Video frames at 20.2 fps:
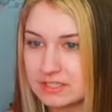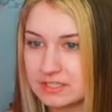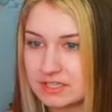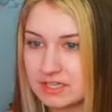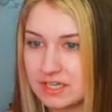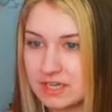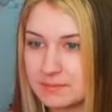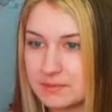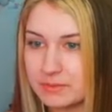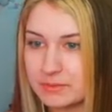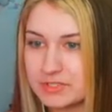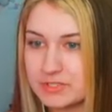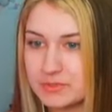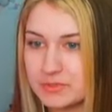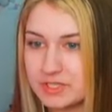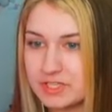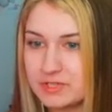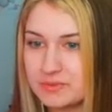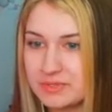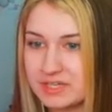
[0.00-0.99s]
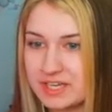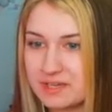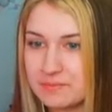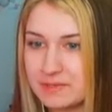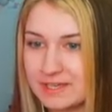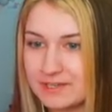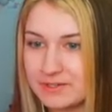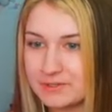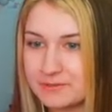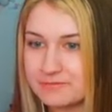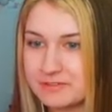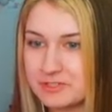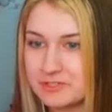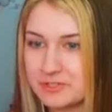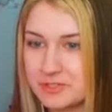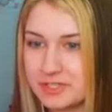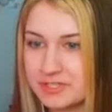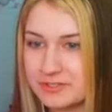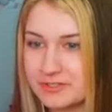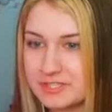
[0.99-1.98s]
Um, I went to a Q&A panel
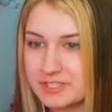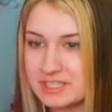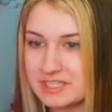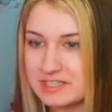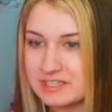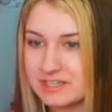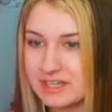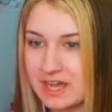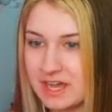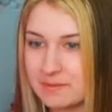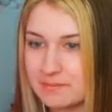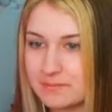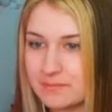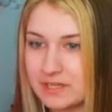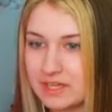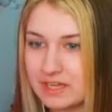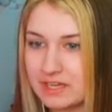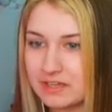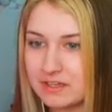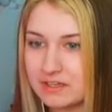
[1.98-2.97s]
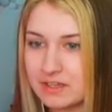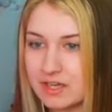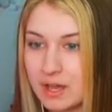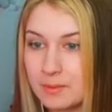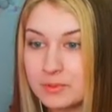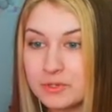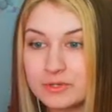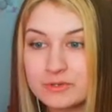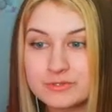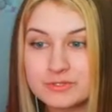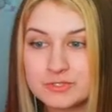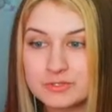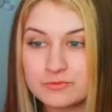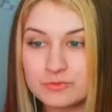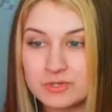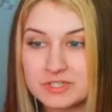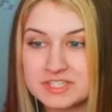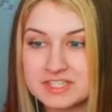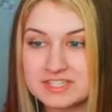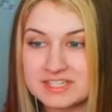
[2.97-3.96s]
featuring Christine Cab uh, Cabanos, who
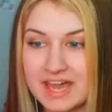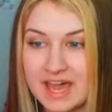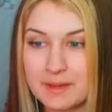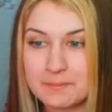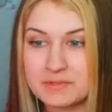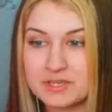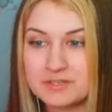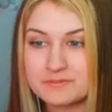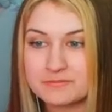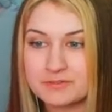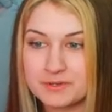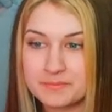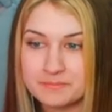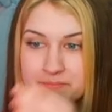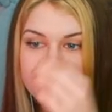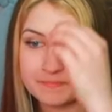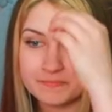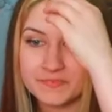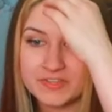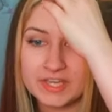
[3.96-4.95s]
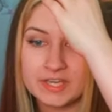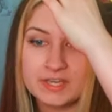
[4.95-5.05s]
voices Hapi from